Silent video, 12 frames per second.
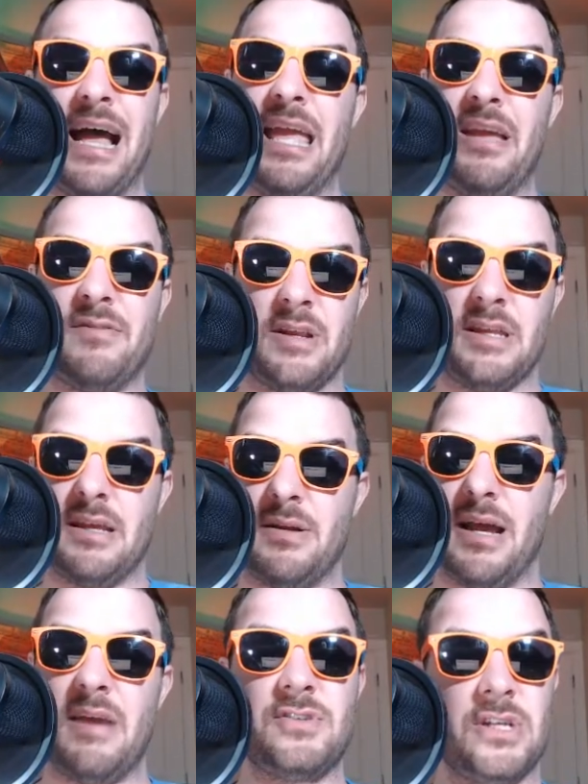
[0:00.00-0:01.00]
I
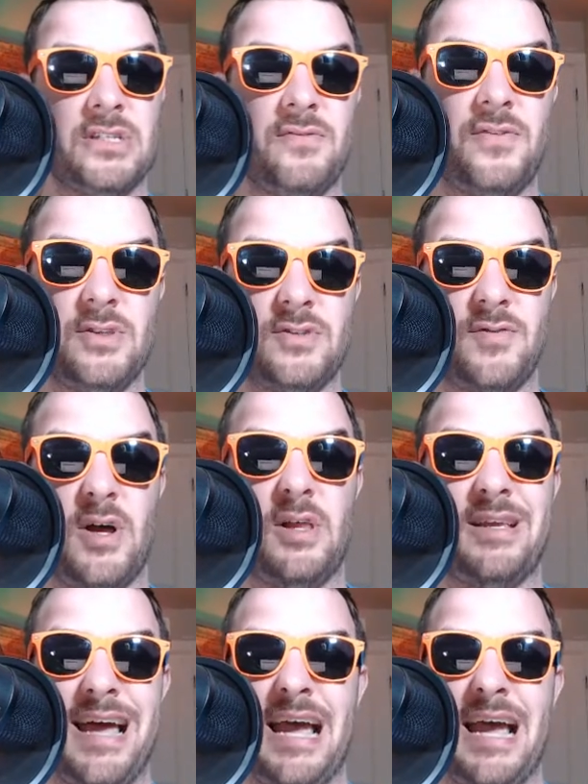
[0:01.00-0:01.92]
have Justin Fields falling.